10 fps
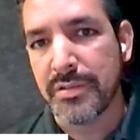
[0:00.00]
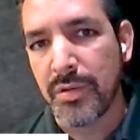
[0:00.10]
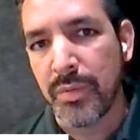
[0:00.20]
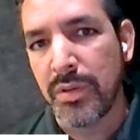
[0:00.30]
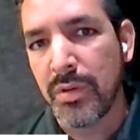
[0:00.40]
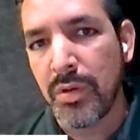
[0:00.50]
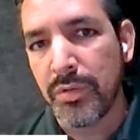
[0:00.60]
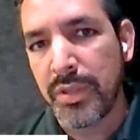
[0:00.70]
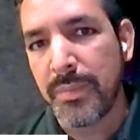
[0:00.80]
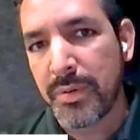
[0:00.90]
So when you
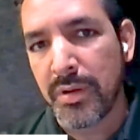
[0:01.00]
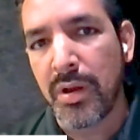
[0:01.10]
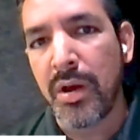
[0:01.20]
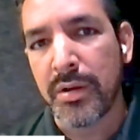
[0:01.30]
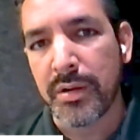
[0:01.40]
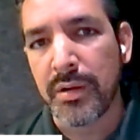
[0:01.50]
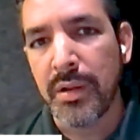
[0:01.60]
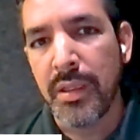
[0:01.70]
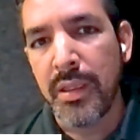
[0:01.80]
go deeper and hotter,